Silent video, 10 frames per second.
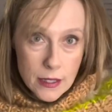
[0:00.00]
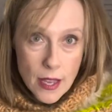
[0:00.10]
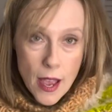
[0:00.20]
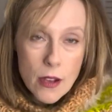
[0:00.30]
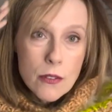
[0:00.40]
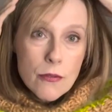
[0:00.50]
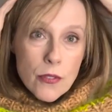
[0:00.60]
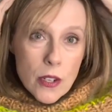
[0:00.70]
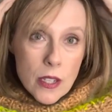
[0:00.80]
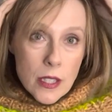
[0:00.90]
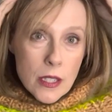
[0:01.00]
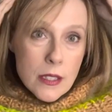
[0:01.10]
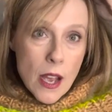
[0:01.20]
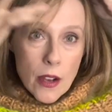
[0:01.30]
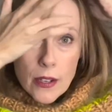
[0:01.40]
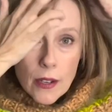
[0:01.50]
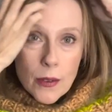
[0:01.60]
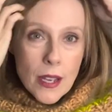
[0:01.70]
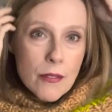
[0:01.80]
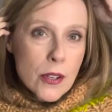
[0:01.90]
down, falling down. Okay, we
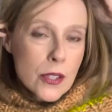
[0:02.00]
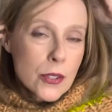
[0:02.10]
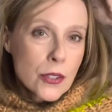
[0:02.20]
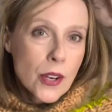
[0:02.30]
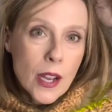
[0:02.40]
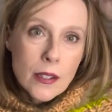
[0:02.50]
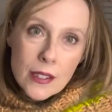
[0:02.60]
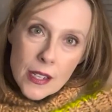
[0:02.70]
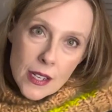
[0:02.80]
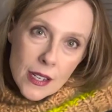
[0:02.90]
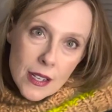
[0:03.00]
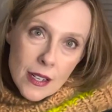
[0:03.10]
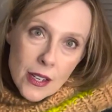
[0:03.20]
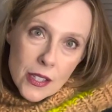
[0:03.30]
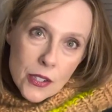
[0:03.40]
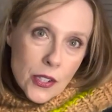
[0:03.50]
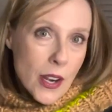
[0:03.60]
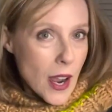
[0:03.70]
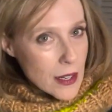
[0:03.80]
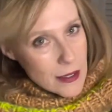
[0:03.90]
have our little crown. A little
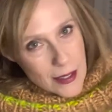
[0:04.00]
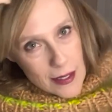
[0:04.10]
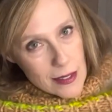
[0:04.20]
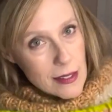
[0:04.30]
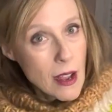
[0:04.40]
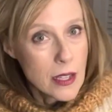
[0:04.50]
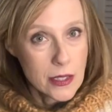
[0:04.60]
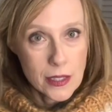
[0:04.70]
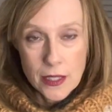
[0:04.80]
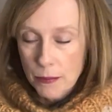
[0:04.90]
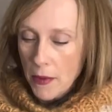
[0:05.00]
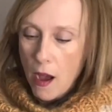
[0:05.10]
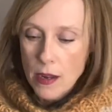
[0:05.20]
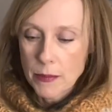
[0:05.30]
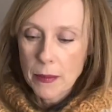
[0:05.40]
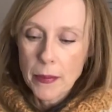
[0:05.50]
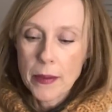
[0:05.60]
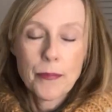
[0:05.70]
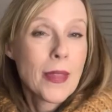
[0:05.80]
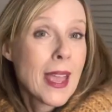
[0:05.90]
crown that does not look good on me, but
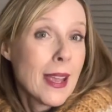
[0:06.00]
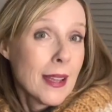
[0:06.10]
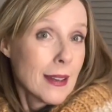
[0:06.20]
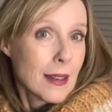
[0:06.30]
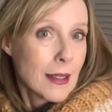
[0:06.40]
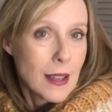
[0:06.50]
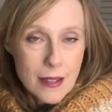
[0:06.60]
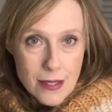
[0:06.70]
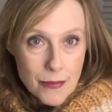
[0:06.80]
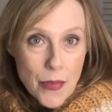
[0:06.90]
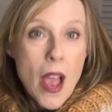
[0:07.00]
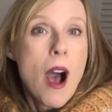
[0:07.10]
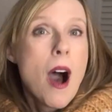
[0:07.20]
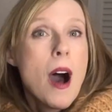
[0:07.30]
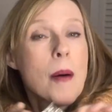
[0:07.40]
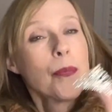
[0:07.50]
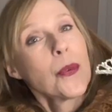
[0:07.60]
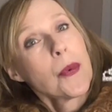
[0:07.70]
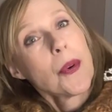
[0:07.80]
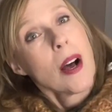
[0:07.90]
in any case,
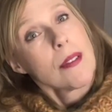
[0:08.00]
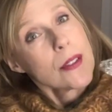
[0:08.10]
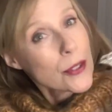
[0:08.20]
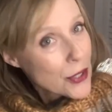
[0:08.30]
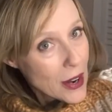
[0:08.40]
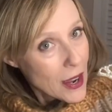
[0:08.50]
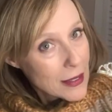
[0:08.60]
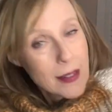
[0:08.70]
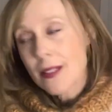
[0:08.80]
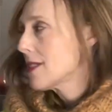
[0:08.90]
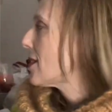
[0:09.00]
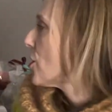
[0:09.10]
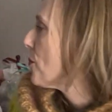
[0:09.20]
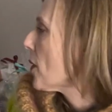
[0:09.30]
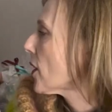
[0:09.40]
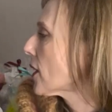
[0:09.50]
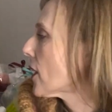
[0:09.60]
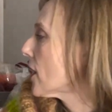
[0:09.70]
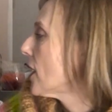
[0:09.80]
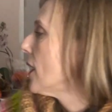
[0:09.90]
we will have a little crown on the stitch
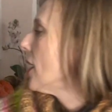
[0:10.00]
marker